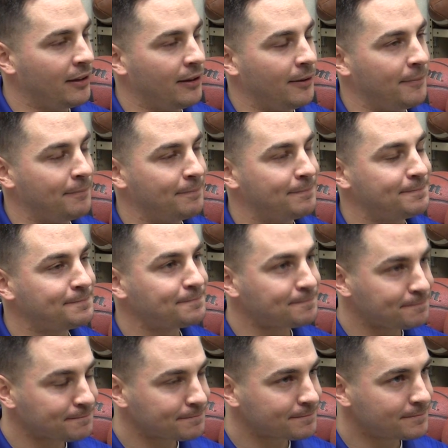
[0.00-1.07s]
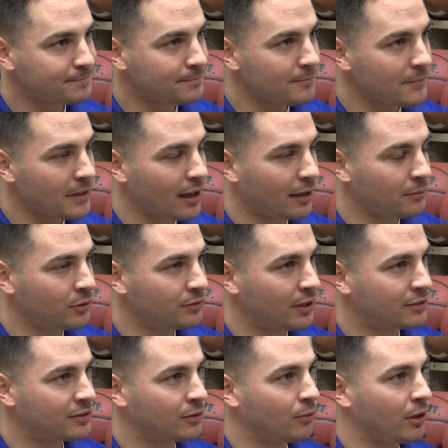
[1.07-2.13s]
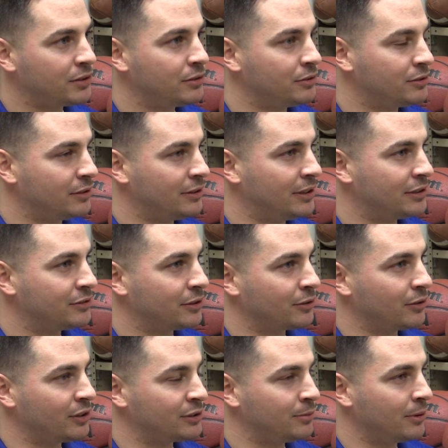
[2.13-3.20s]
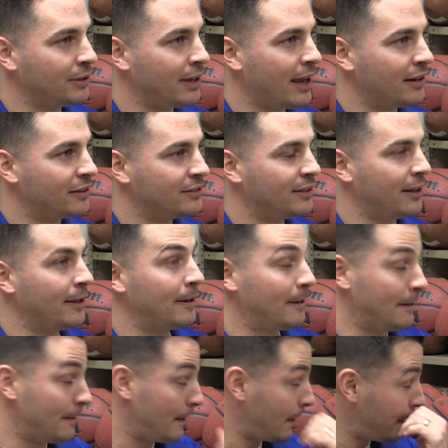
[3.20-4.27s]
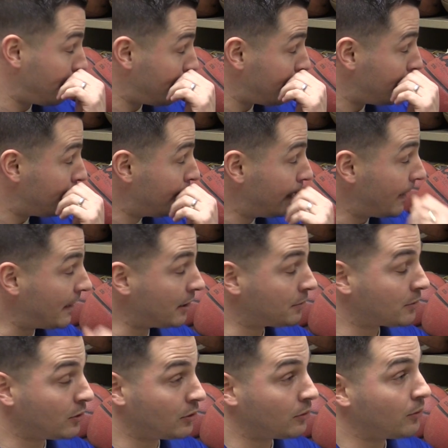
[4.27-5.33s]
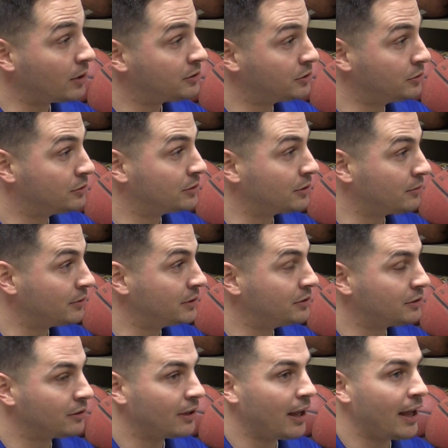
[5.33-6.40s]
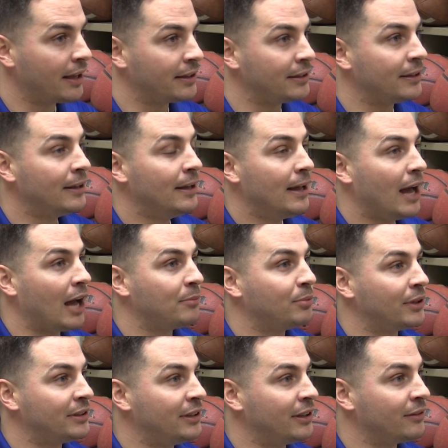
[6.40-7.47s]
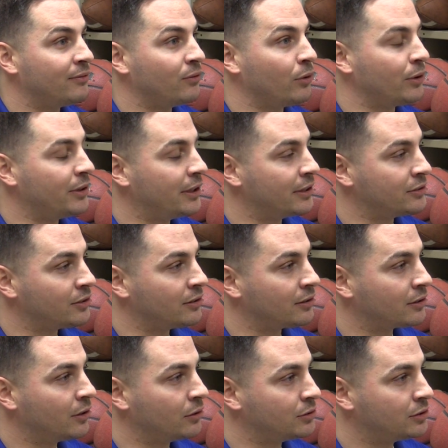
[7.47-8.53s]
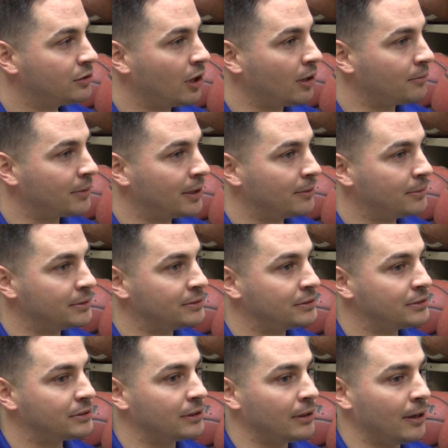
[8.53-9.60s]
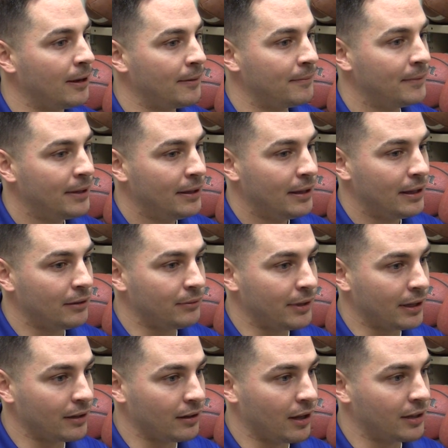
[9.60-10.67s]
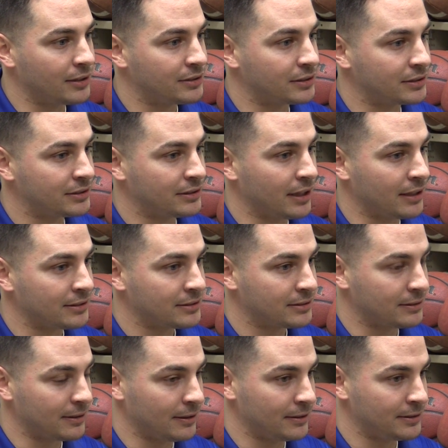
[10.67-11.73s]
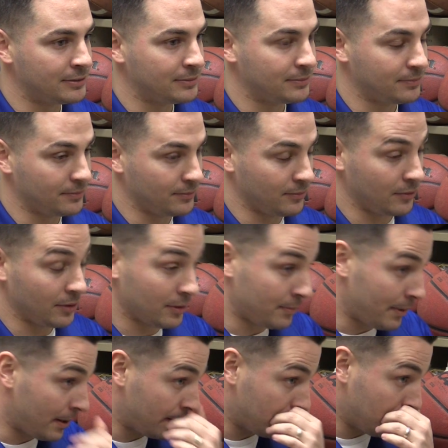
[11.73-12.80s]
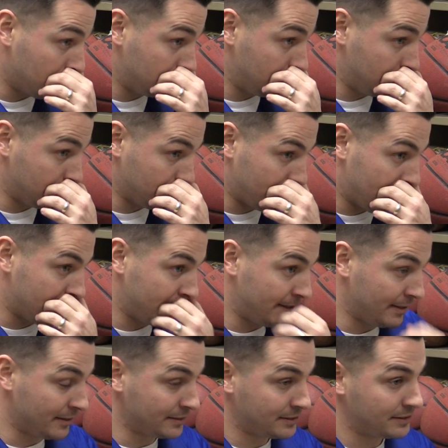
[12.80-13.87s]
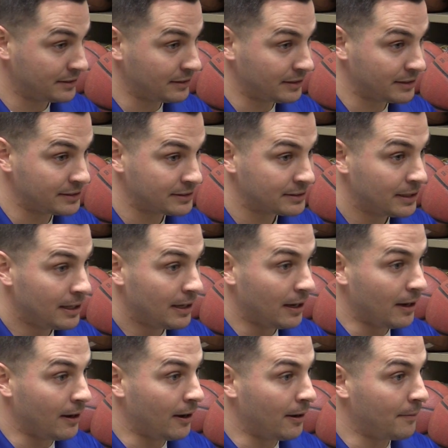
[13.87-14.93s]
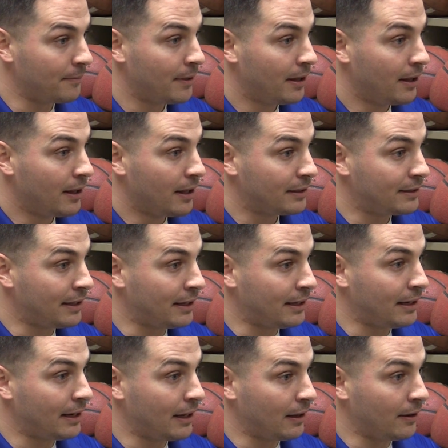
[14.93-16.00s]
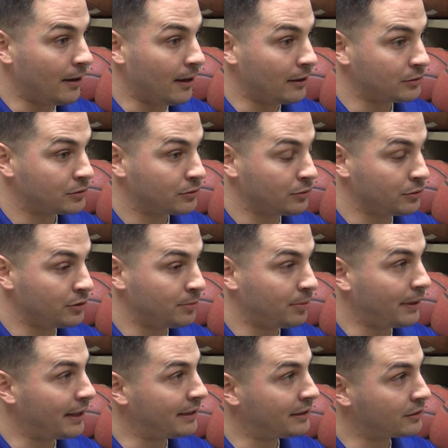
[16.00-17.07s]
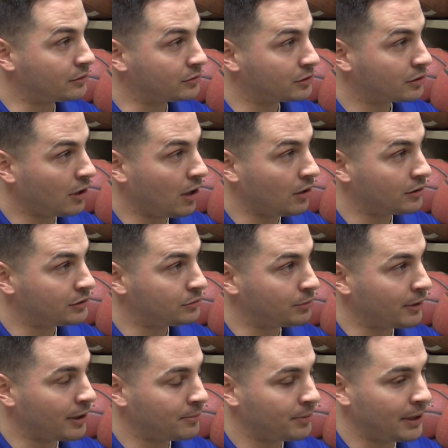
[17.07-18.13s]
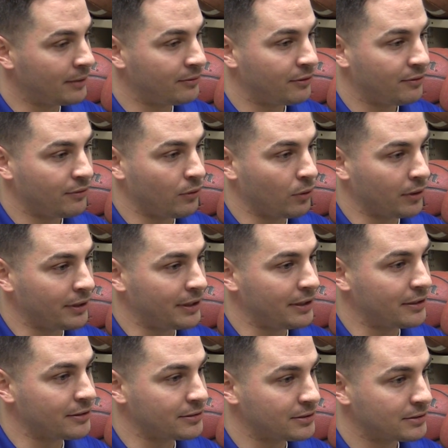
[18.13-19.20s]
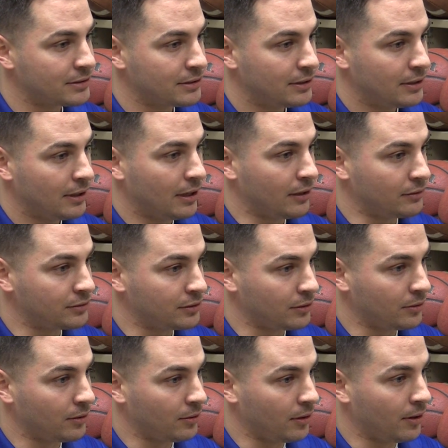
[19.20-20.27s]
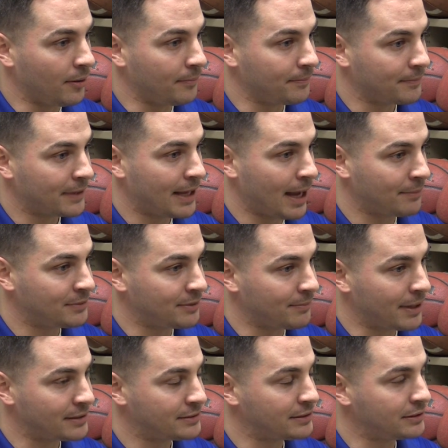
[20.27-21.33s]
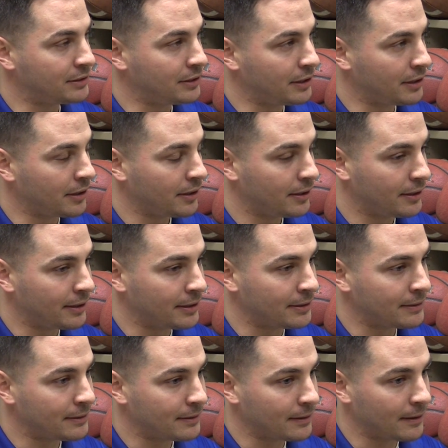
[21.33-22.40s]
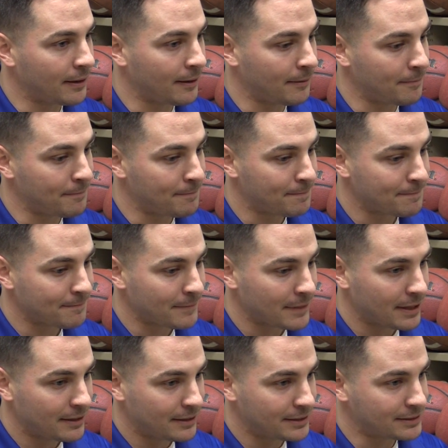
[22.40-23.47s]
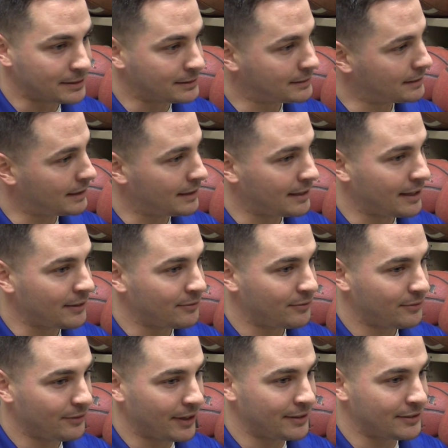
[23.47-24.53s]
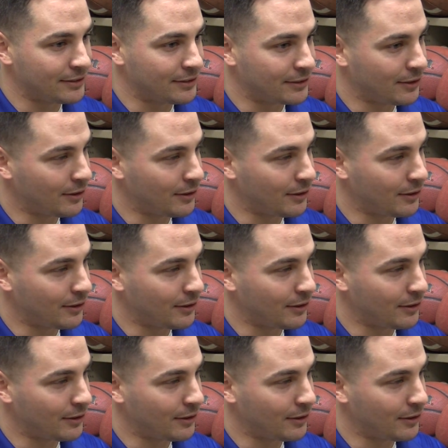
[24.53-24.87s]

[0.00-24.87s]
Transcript: um, I moved out to Wachusett District when I was about nine or ten, and I uh, ended up going to Wachusett Regional High, and I played there four years under Coach Tom Gibbons, um, and we had a lot of success. Uh, he's one of the better coaches around here and still is. Um, then uh, I was crewed to play at Nichols College where I played for four years. I was a um, captain my senior year, and um, since then I've entered the